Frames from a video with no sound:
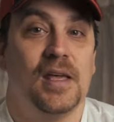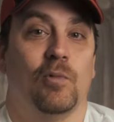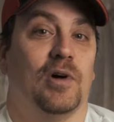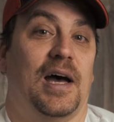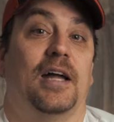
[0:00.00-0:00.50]

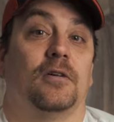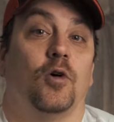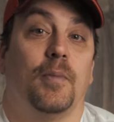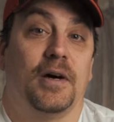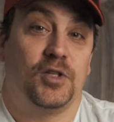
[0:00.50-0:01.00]
Well, I don't
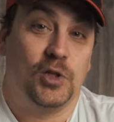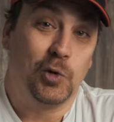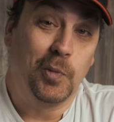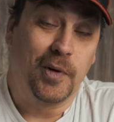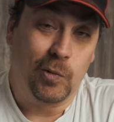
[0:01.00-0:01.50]
know about
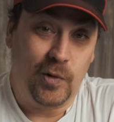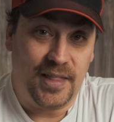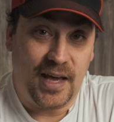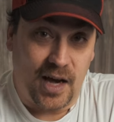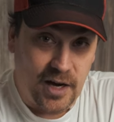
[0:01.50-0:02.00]
you, but when
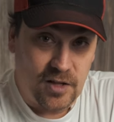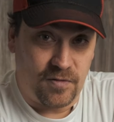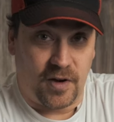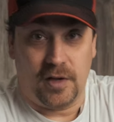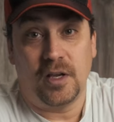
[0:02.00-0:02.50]
that ice
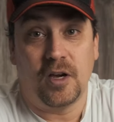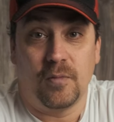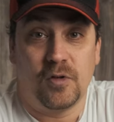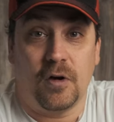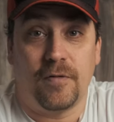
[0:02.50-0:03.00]
finally
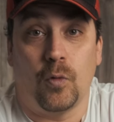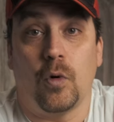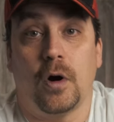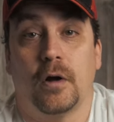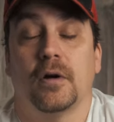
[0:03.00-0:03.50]
comes off the
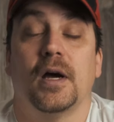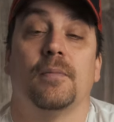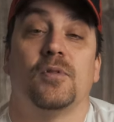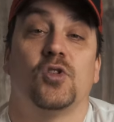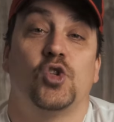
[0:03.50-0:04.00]
water,
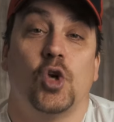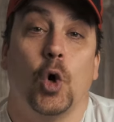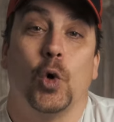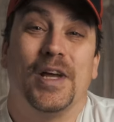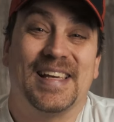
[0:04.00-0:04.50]
I'm
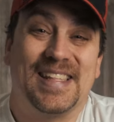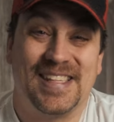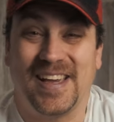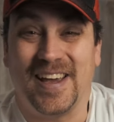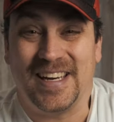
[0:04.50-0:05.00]
so
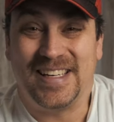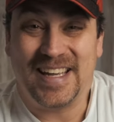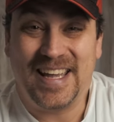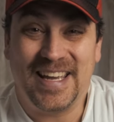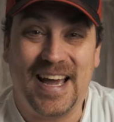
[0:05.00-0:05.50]
excited to
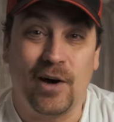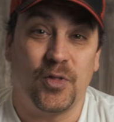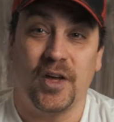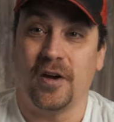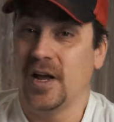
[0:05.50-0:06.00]
get out
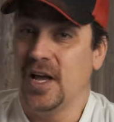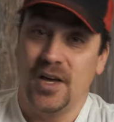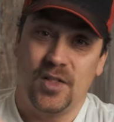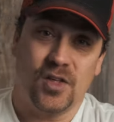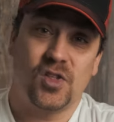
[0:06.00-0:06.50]
there.
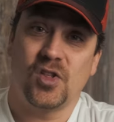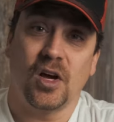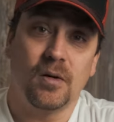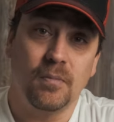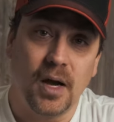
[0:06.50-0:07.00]
The
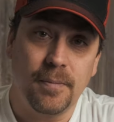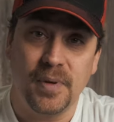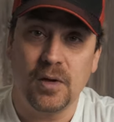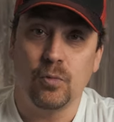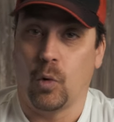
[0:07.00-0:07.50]
sun might
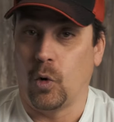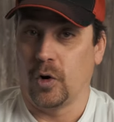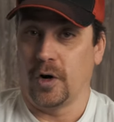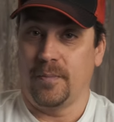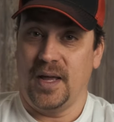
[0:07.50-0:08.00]
be
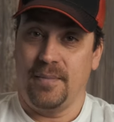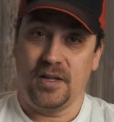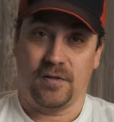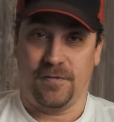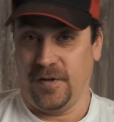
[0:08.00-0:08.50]
warm, maybe
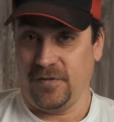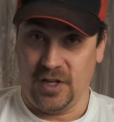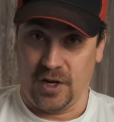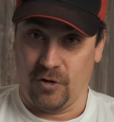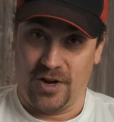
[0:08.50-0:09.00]
it's
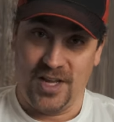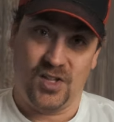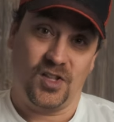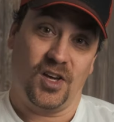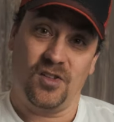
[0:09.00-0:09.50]
50 degrees,
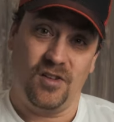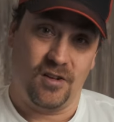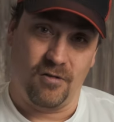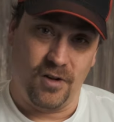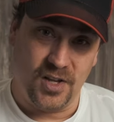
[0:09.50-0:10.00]
60
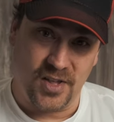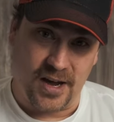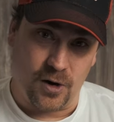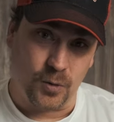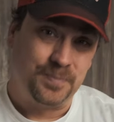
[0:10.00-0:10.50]
degrees out.